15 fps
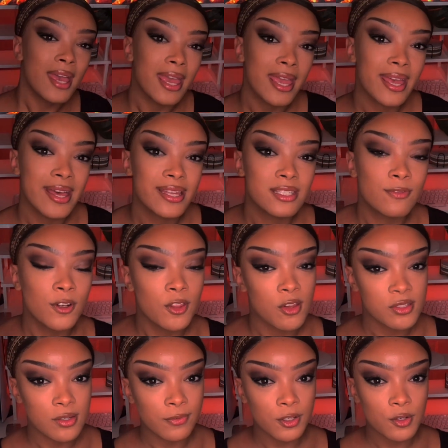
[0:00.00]
And for
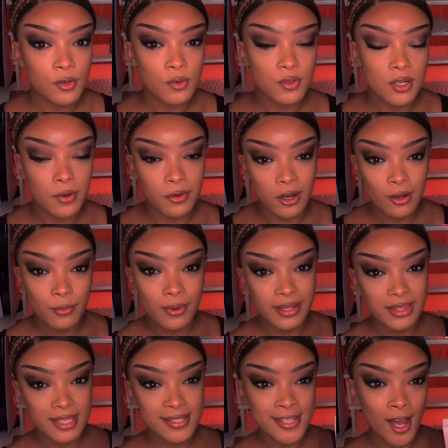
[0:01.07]
those of you who don't know
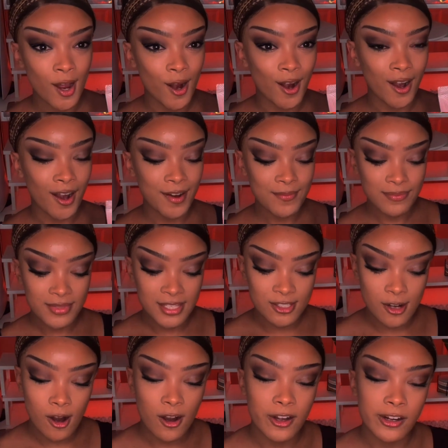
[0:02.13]
what these are
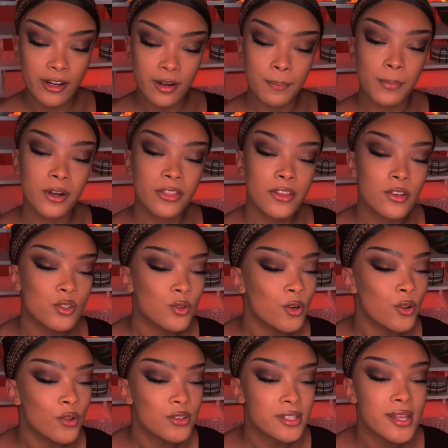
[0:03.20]
your birth
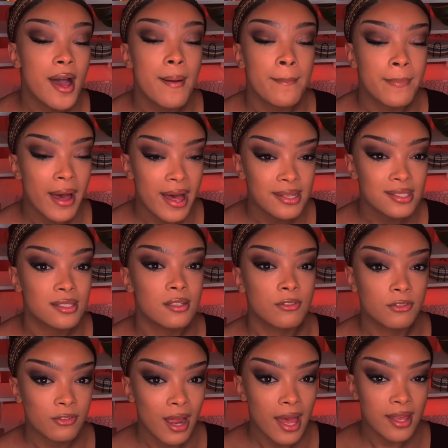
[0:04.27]
control's best
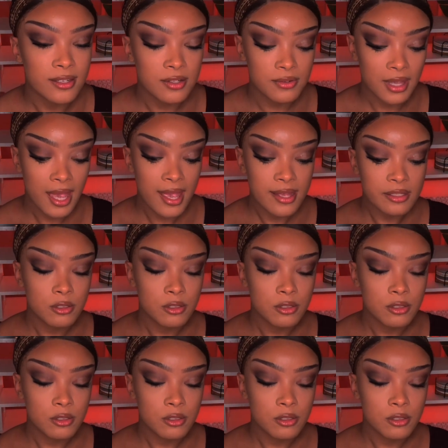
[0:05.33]
friend, okay?